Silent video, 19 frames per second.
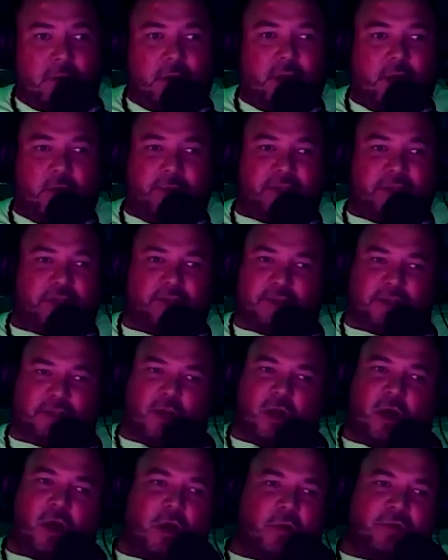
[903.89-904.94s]
You know what I mean? So there's
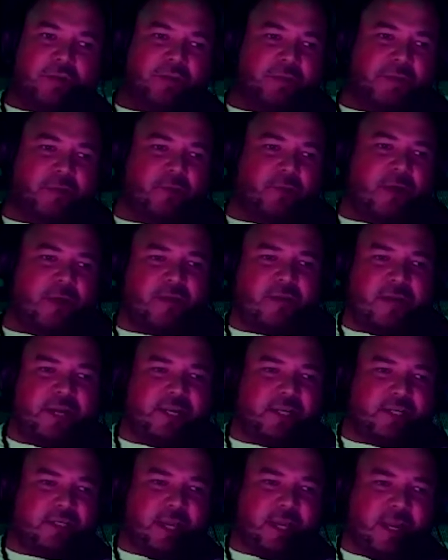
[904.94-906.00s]
always been, whether
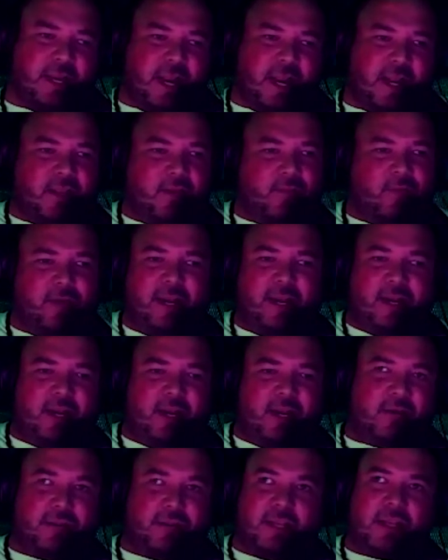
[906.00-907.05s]
it's, and I
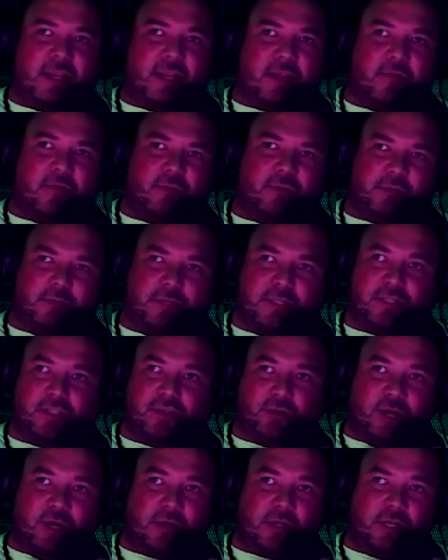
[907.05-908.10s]
don't think that there was much
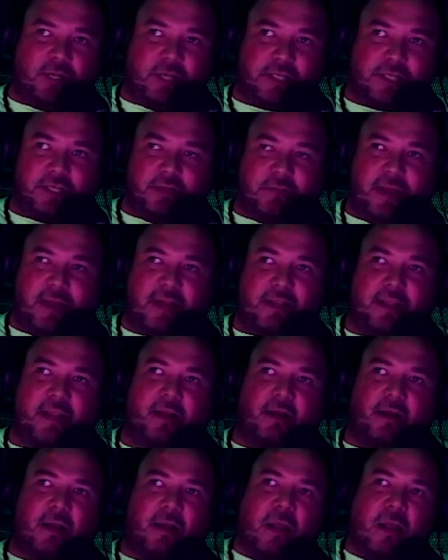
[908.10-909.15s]
drug addiction back
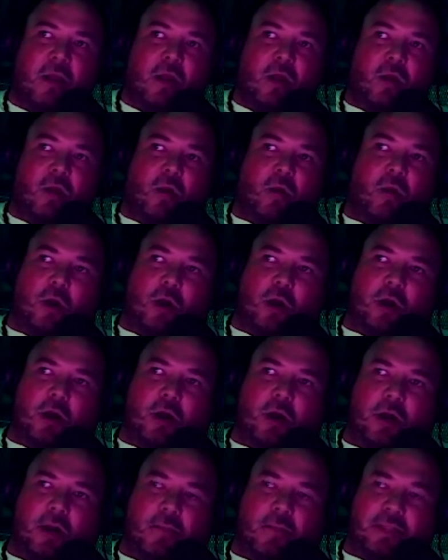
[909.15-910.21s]
there, or,
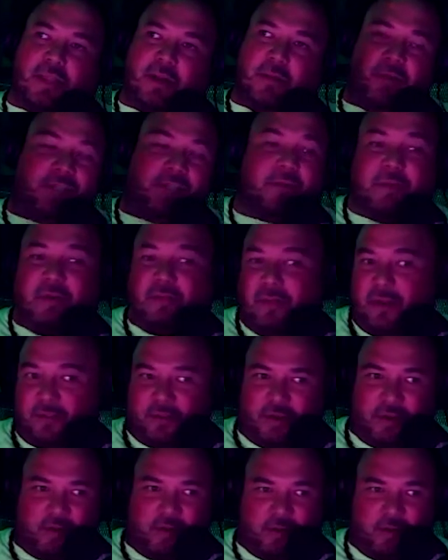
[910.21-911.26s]
but there must have been
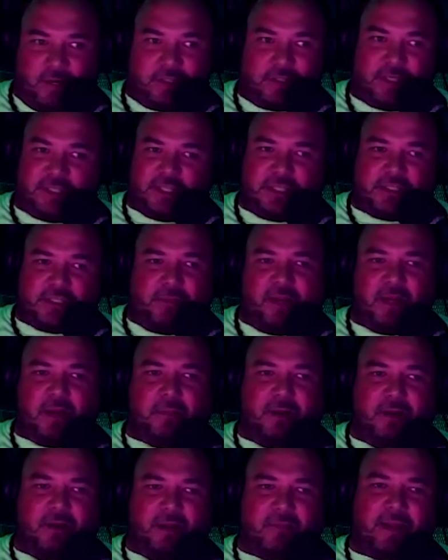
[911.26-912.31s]
mental illness because they speak
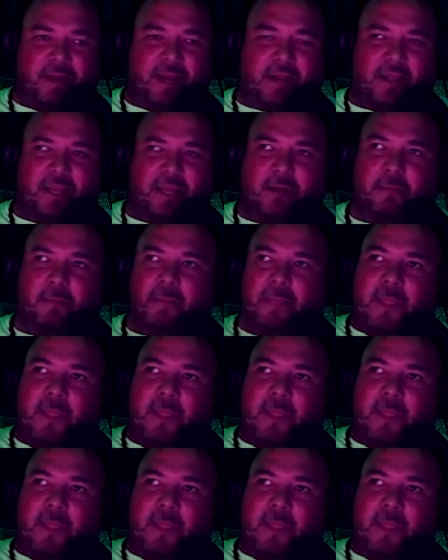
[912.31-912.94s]
about it back then.